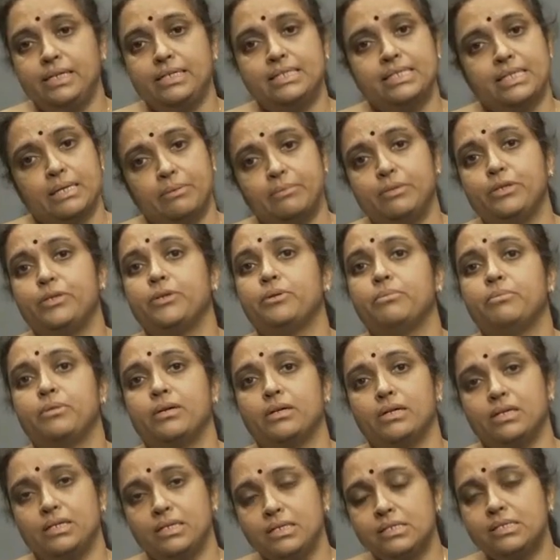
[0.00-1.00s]

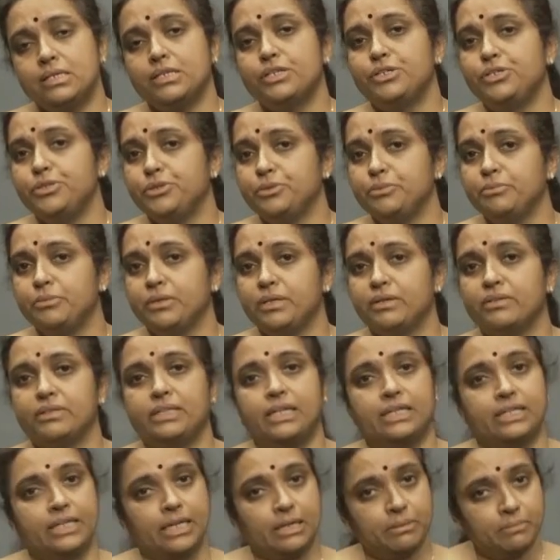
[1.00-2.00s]
seminoma is a tumor
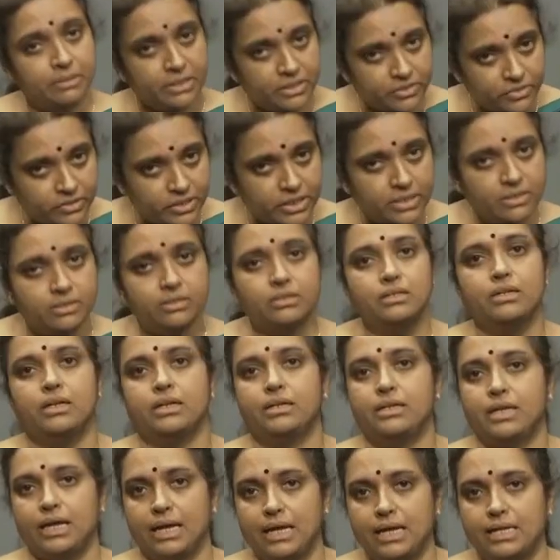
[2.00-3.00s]
that can be treated
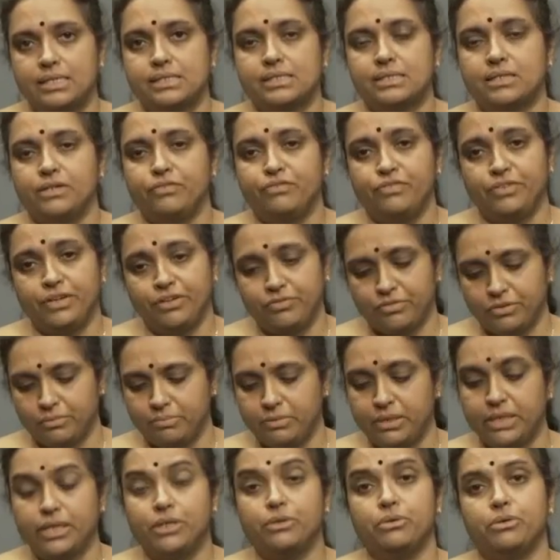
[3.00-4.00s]
and has a
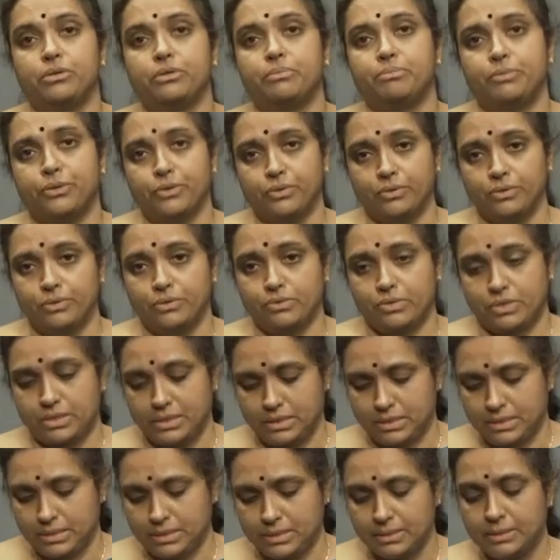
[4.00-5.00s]
favorably good
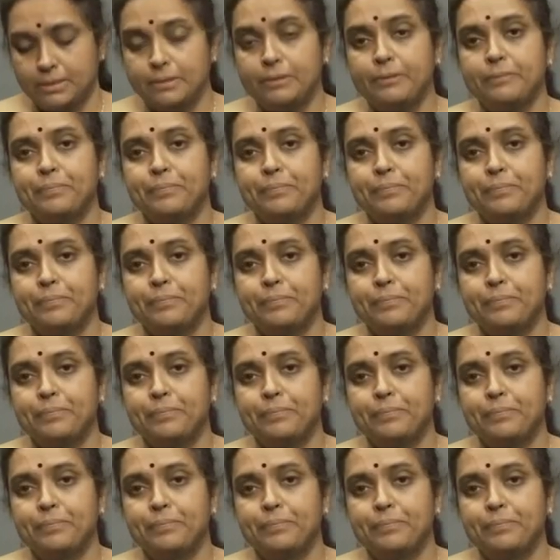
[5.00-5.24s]
prognosis.